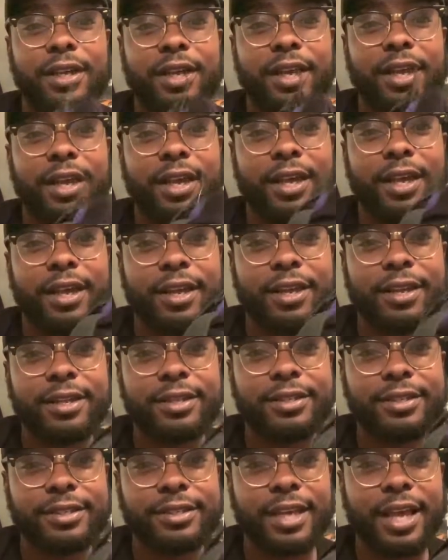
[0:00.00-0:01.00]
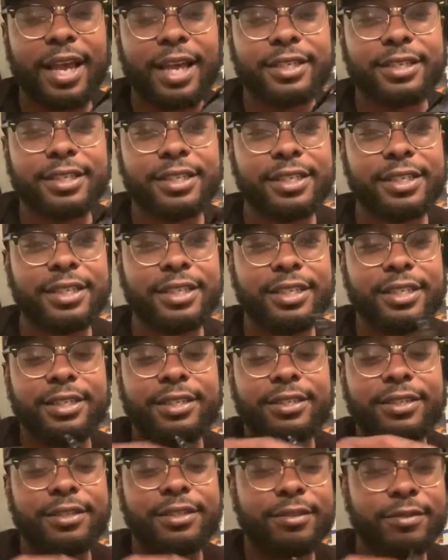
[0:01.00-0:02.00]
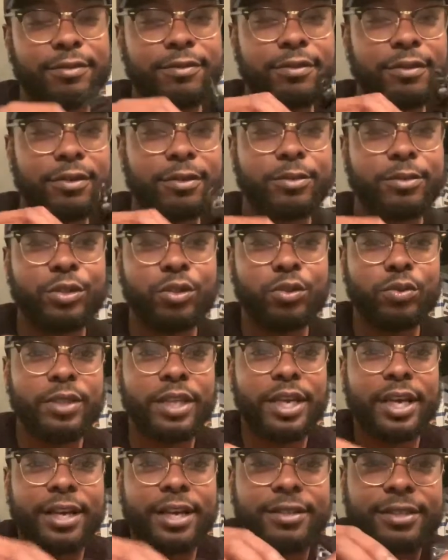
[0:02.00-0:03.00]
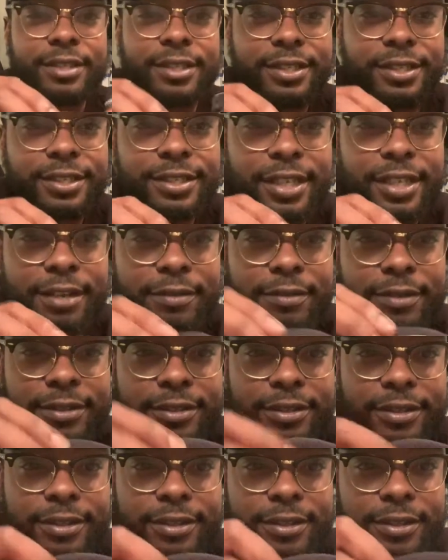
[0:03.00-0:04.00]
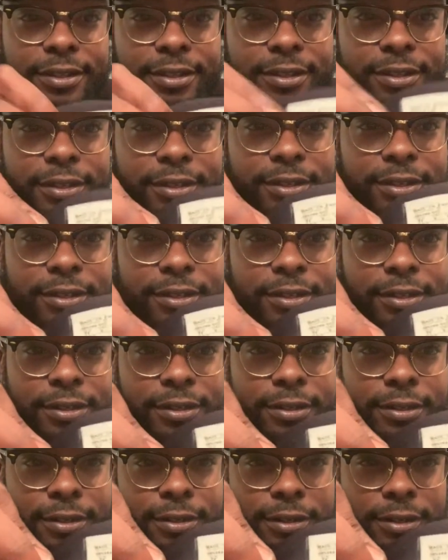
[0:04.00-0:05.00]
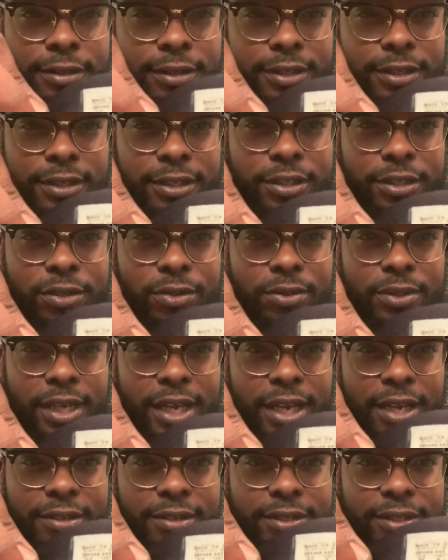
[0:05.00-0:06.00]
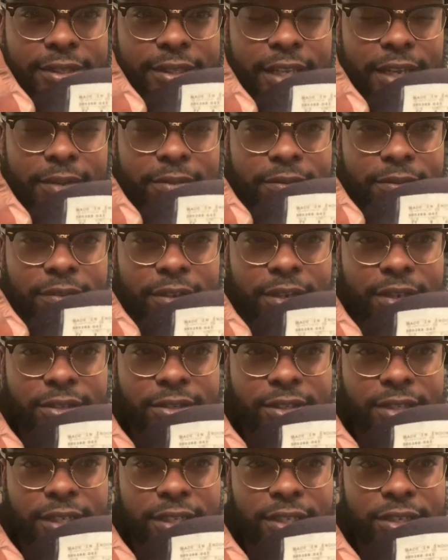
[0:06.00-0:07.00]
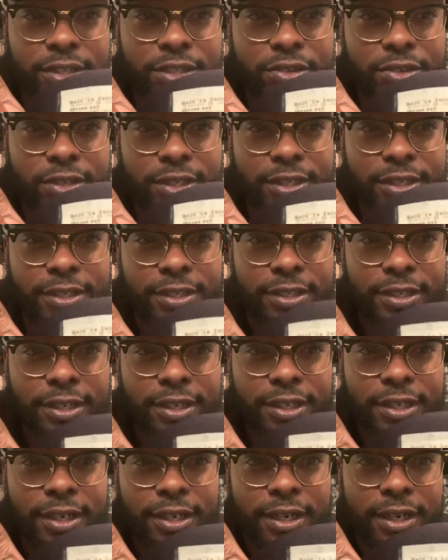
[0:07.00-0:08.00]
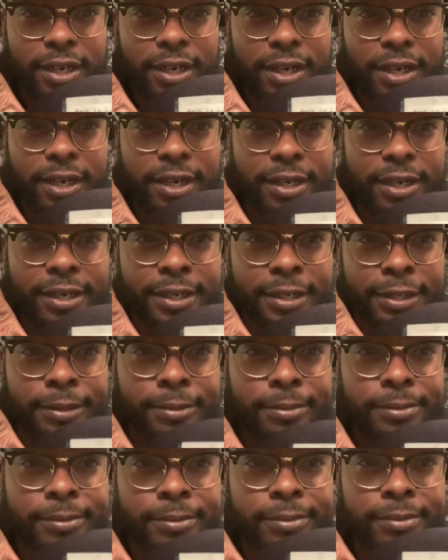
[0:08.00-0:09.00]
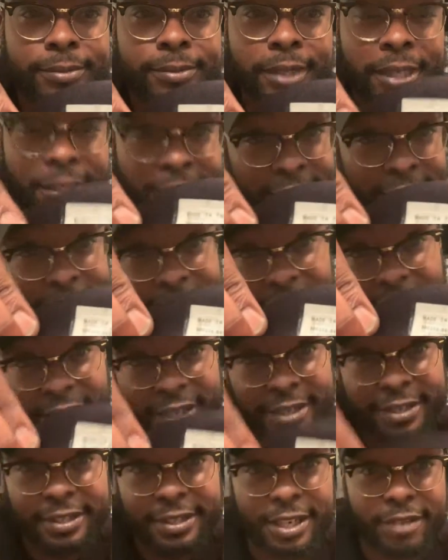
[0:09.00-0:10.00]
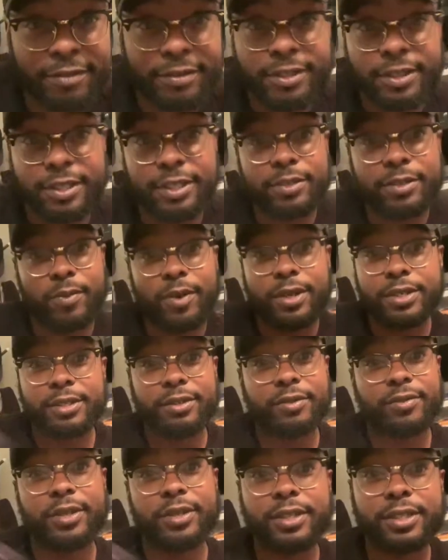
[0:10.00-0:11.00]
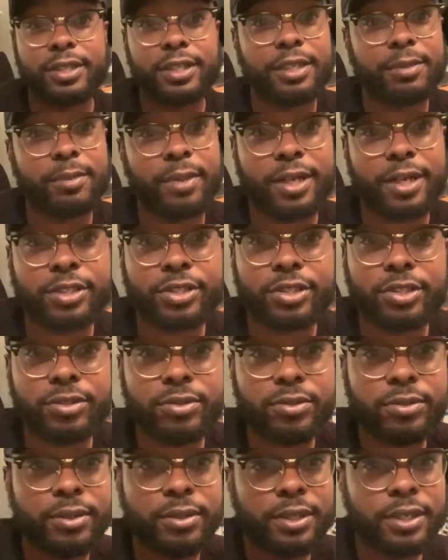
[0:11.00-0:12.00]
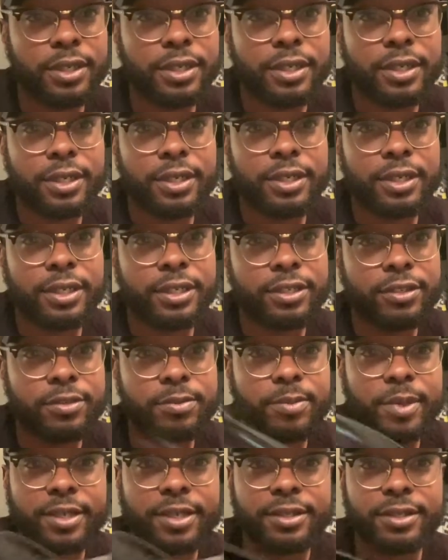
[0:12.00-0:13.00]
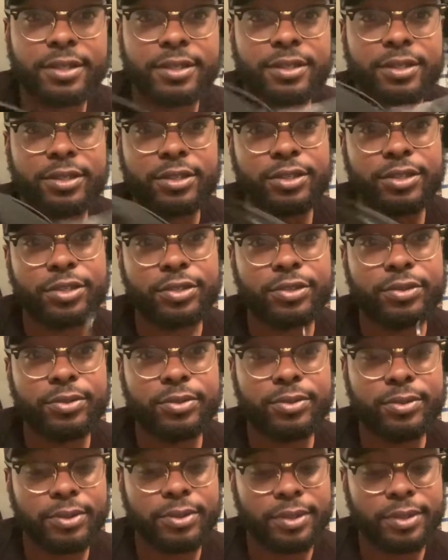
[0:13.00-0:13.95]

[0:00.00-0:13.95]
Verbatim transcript: and this is actually from 2007. This is the 2007 version of the joint. Um, it's a size seven. This wasn't originally my shoe. This is my sister's shoe.